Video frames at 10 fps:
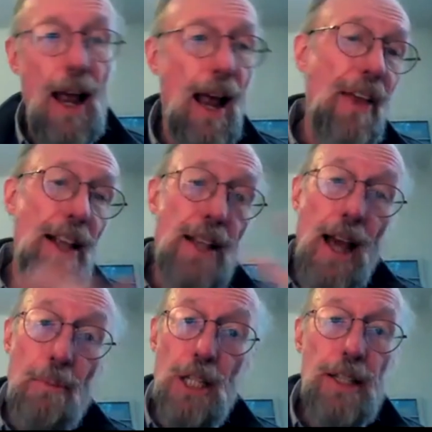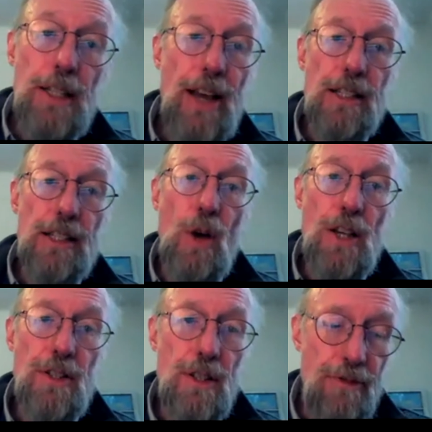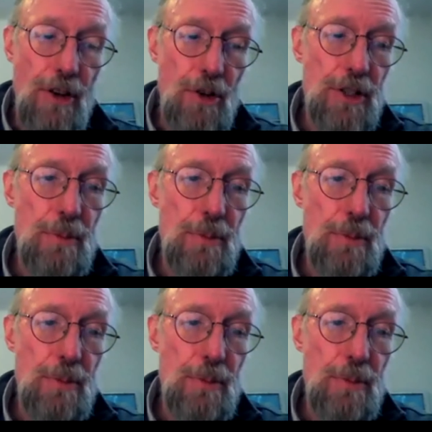And I'm going to leave that as a question to folks.